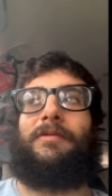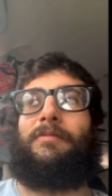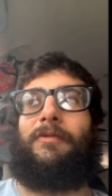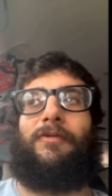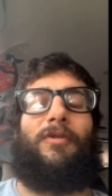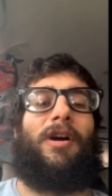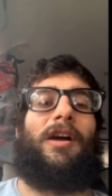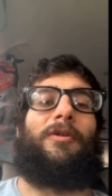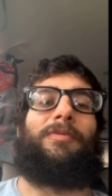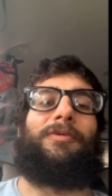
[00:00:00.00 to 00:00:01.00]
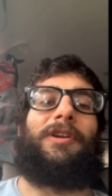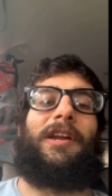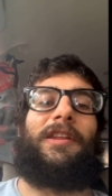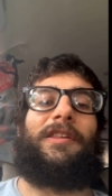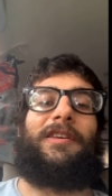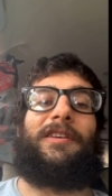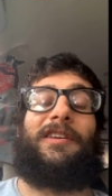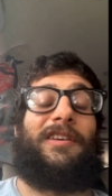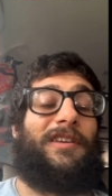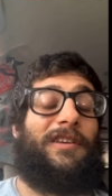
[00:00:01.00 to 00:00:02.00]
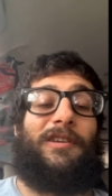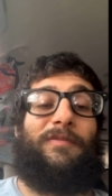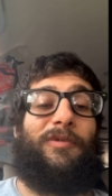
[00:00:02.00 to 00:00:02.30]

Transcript: before I upload anything.